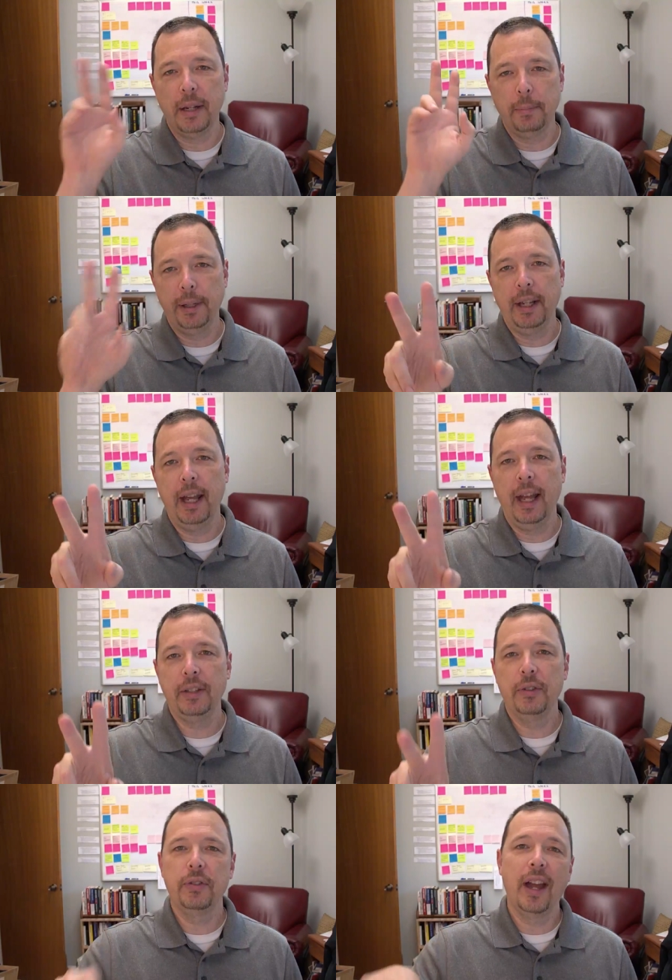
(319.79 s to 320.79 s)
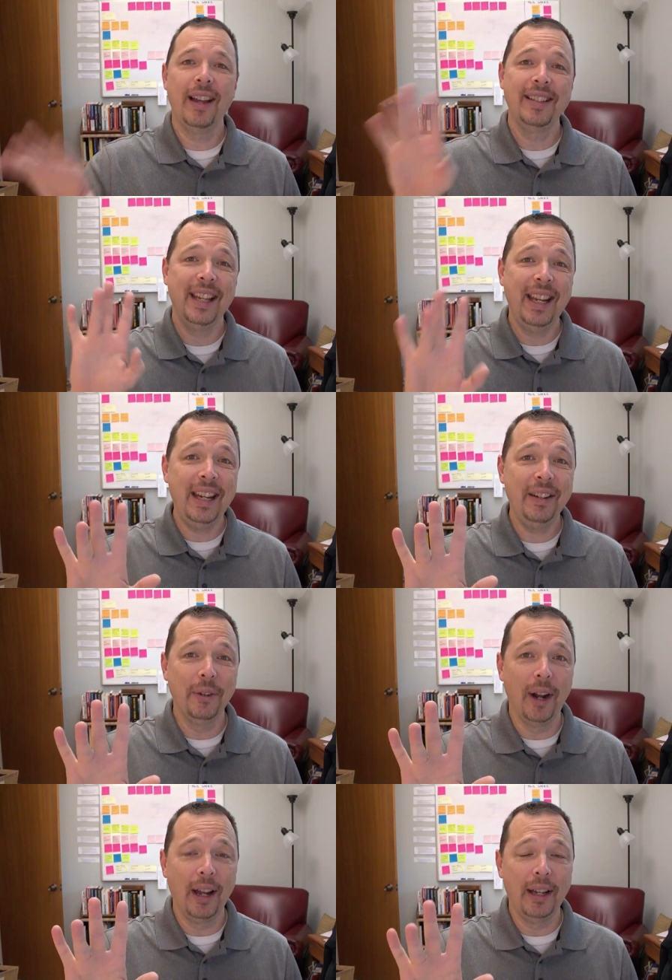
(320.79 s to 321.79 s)
get plenty of exercise, eat
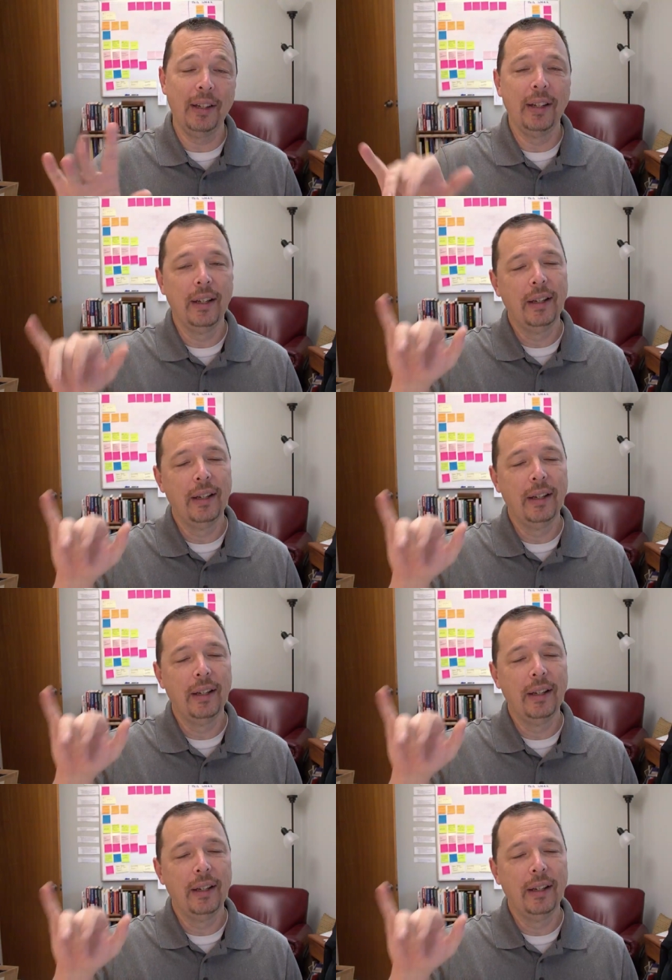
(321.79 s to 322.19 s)
right,